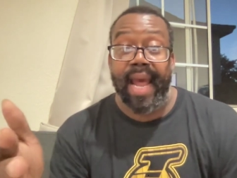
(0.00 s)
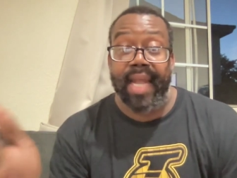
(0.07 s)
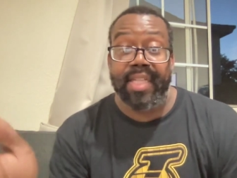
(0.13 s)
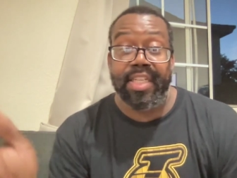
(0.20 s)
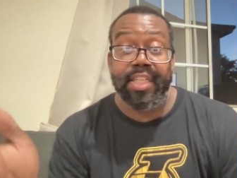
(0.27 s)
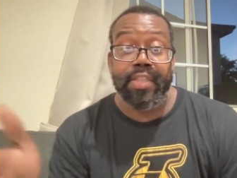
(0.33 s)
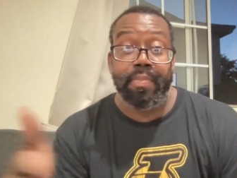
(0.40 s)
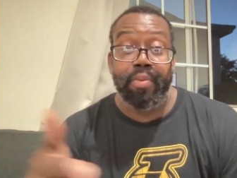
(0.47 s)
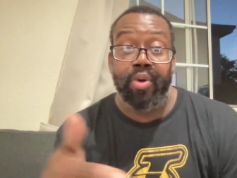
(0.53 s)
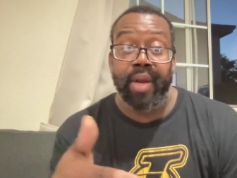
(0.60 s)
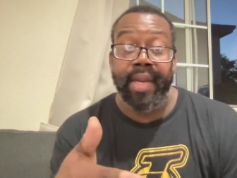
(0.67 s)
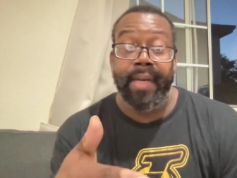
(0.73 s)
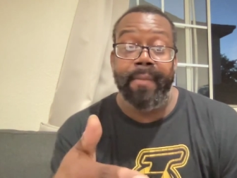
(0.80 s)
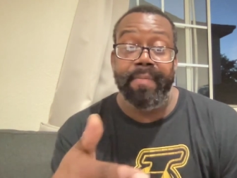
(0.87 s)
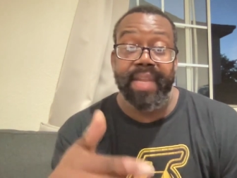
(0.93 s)
this
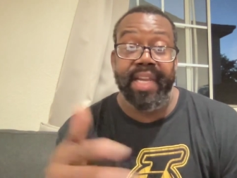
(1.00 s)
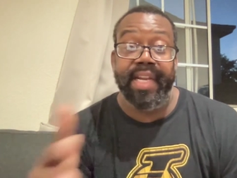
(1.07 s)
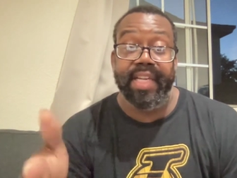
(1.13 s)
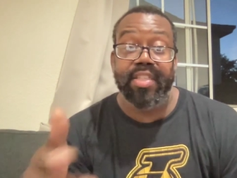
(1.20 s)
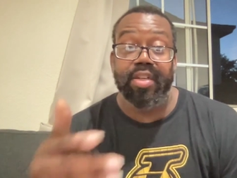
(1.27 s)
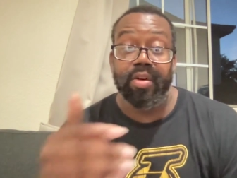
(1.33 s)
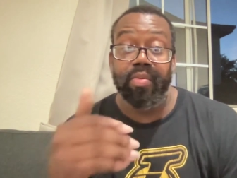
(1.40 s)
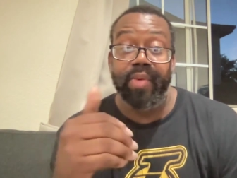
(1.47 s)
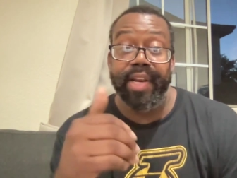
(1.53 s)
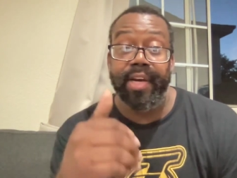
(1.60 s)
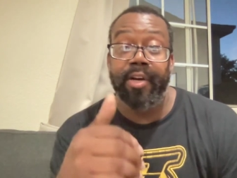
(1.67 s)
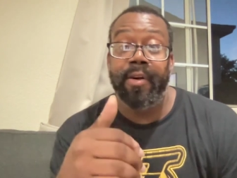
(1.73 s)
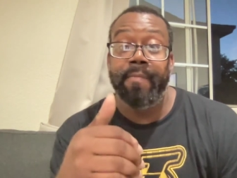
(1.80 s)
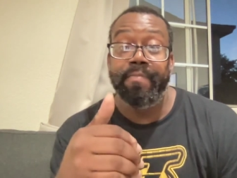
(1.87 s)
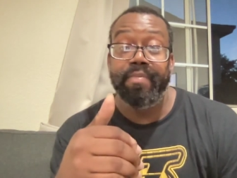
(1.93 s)
point in his
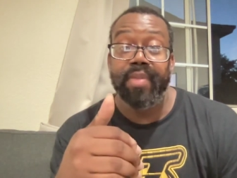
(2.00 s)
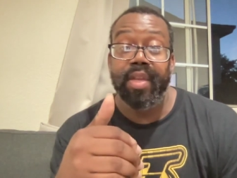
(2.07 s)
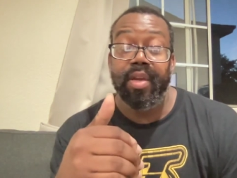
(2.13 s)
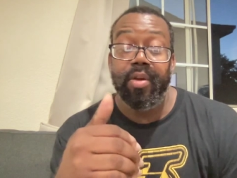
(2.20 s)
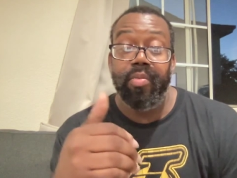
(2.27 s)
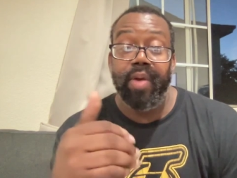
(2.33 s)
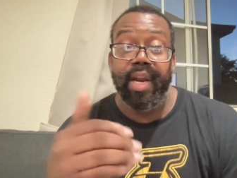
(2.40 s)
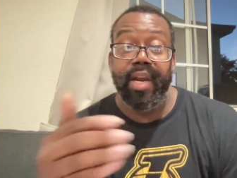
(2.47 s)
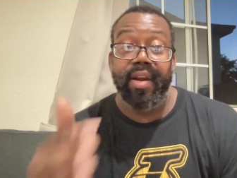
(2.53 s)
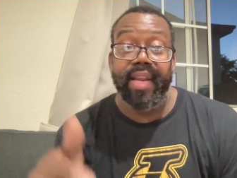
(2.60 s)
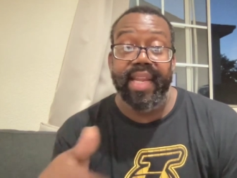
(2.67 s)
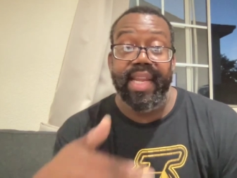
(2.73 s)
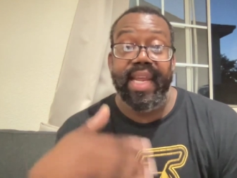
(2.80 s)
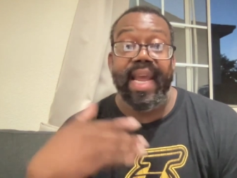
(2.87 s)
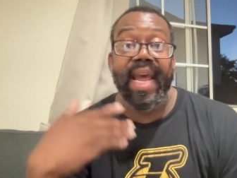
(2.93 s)
career where
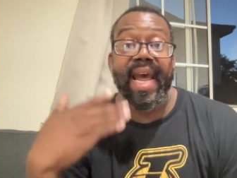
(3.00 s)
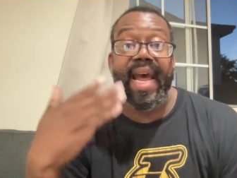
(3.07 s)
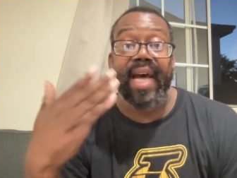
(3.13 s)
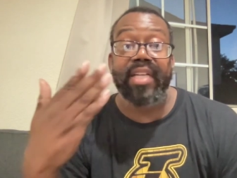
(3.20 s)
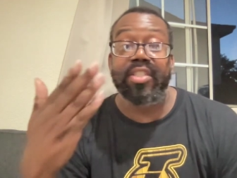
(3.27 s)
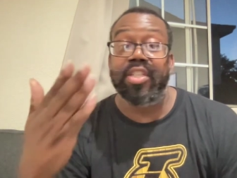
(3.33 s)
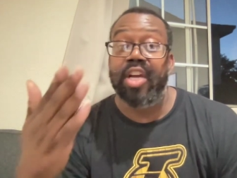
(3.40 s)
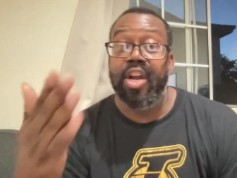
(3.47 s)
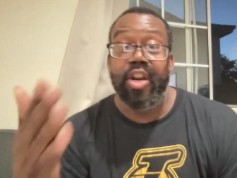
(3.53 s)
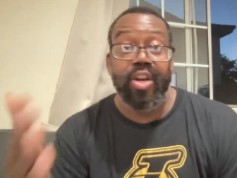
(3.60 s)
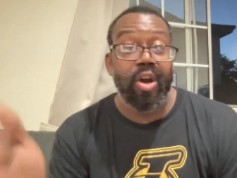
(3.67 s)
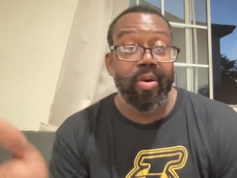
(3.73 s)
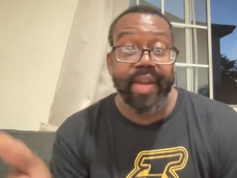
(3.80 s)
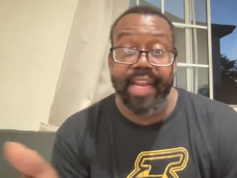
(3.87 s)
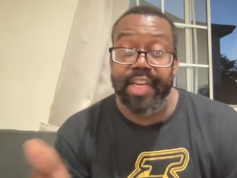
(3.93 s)
he has
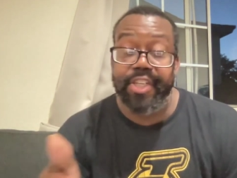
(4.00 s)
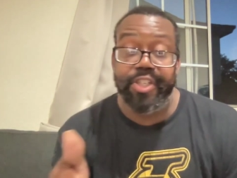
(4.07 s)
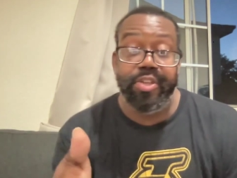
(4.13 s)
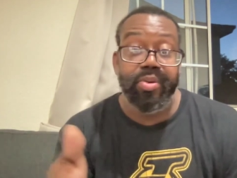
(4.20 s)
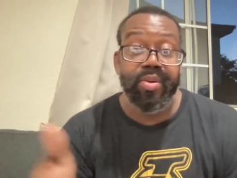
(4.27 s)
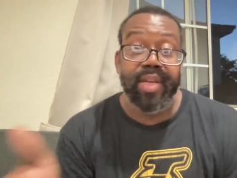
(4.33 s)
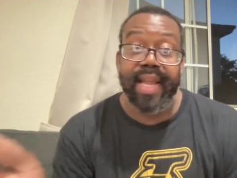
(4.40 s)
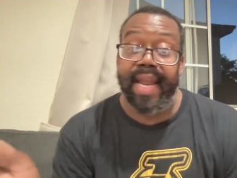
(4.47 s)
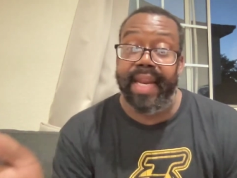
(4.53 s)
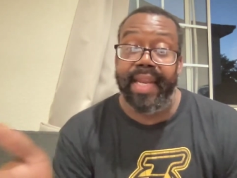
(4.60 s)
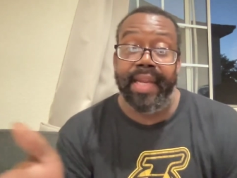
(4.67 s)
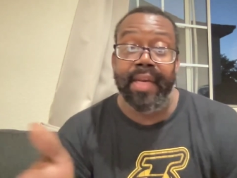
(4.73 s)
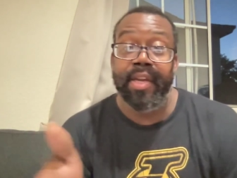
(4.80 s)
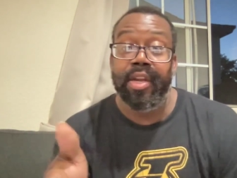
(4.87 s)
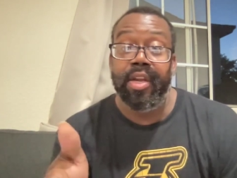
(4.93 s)
no issue
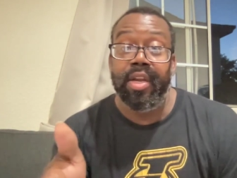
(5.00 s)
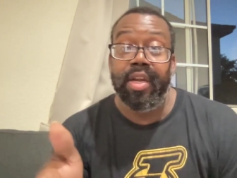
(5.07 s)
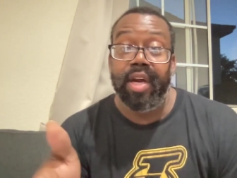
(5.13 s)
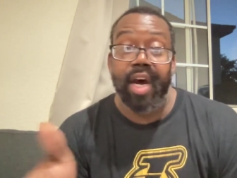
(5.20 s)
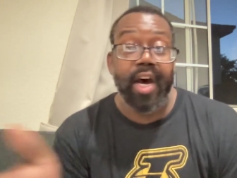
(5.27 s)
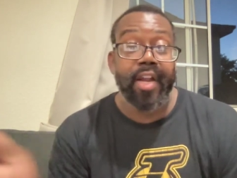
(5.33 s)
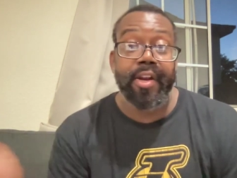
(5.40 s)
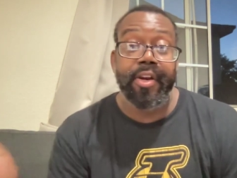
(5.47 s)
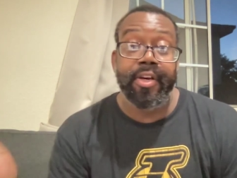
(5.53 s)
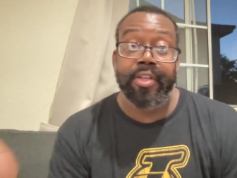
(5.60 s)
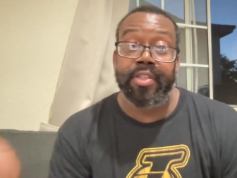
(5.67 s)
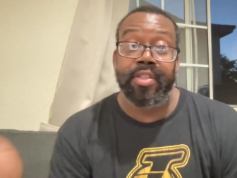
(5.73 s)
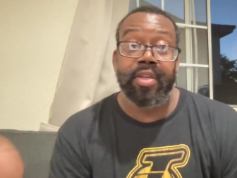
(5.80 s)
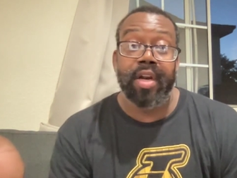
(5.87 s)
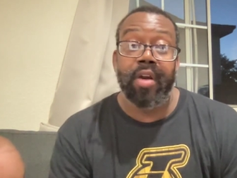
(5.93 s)
letting
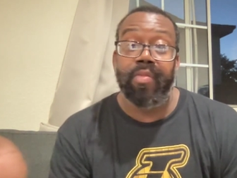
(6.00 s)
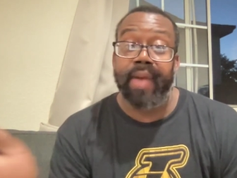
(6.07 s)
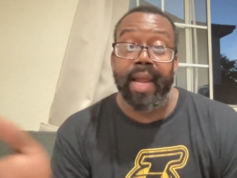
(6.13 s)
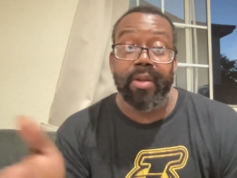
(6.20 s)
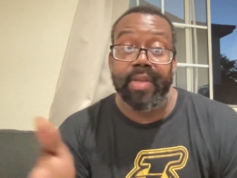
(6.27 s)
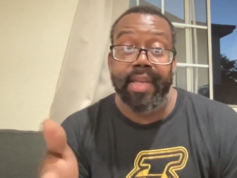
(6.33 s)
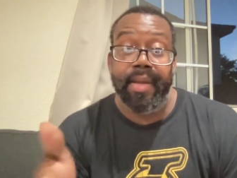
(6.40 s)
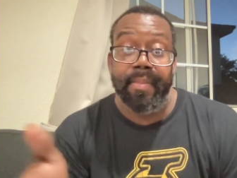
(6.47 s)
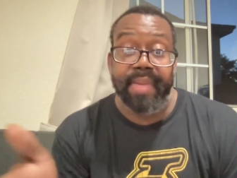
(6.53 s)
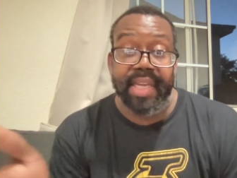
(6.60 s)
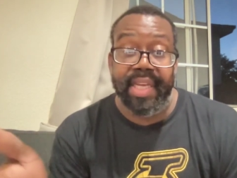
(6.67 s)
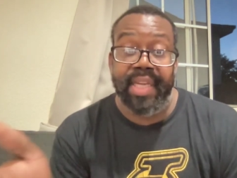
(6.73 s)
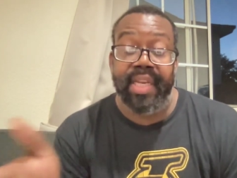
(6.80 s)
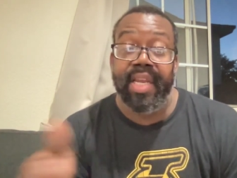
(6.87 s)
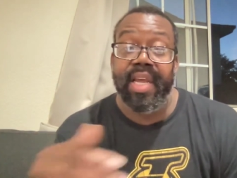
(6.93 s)
others around him
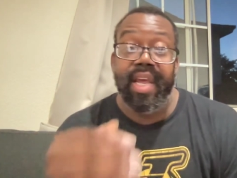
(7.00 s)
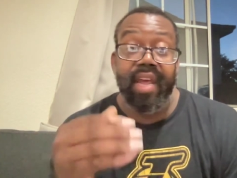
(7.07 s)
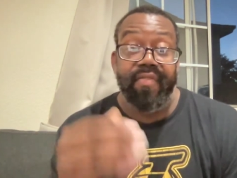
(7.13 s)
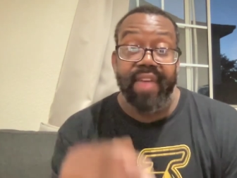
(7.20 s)
eat. If